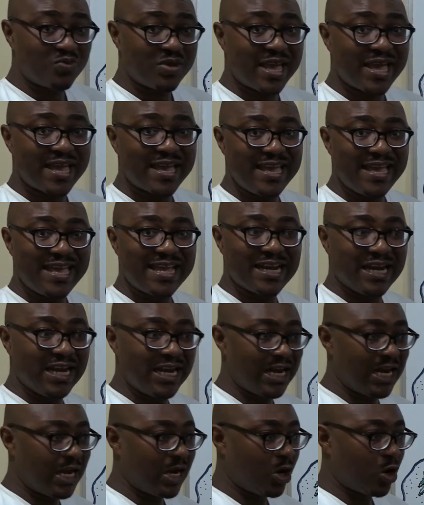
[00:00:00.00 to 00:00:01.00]
where a
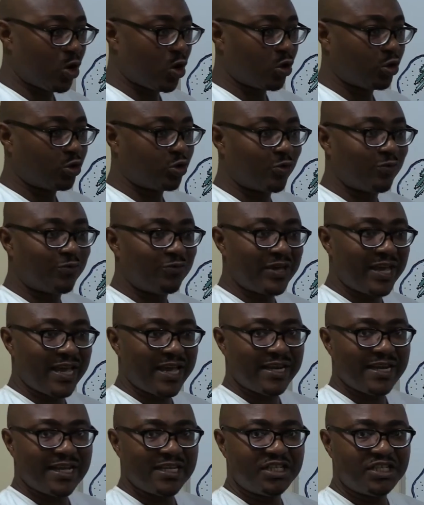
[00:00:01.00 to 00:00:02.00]
lot of
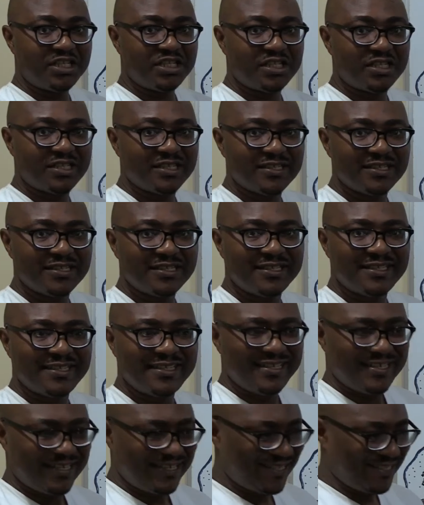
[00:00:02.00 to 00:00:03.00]
energy
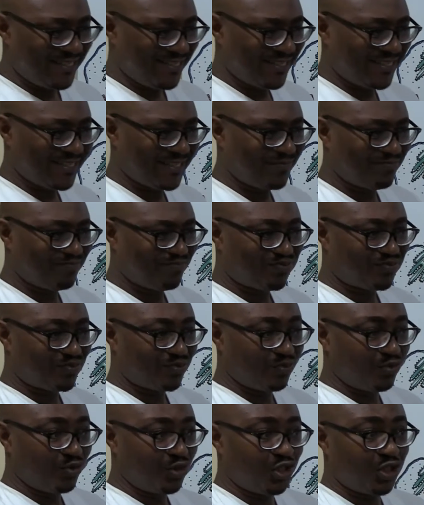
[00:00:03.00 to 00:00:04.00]
is
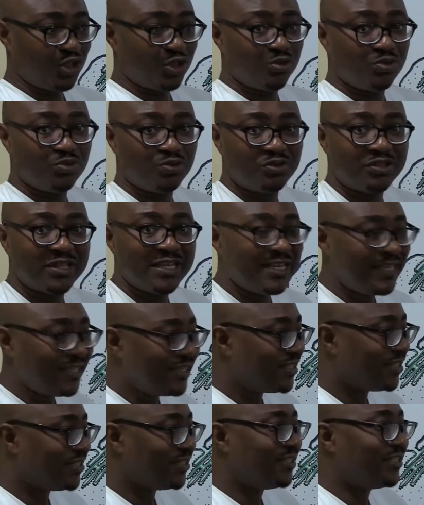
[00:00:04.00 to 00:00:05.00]
produced,
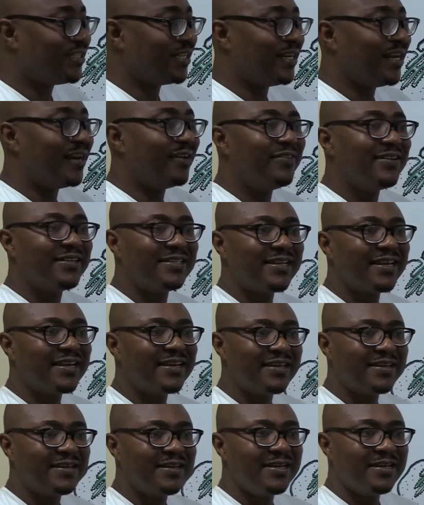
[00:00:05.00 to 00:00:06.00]
is
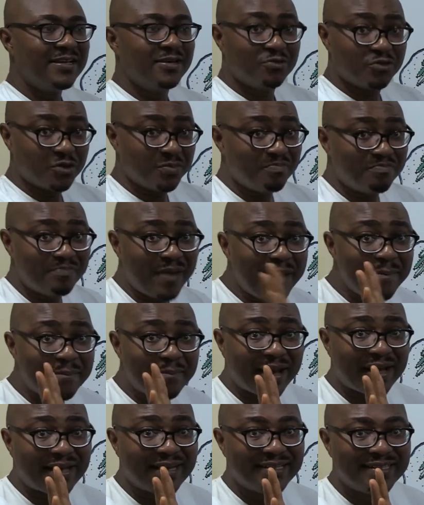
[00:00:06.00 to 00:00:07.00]
generated.
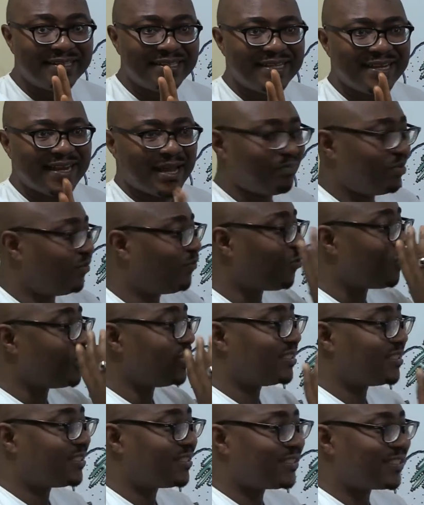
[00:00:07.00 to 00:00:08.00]
Remember that before
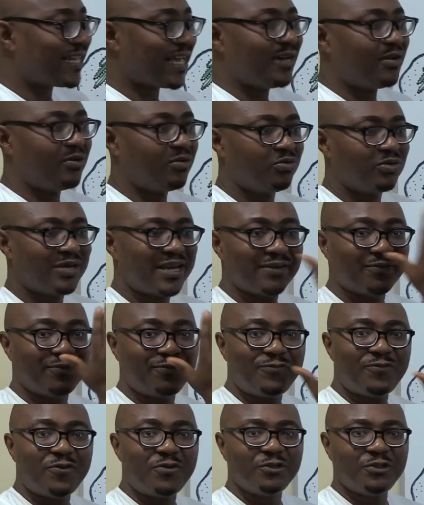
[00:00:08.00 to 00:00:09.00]
a cell can
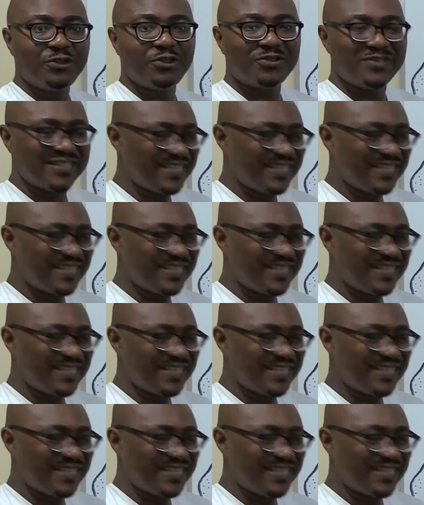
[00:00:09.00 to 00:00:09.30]
function,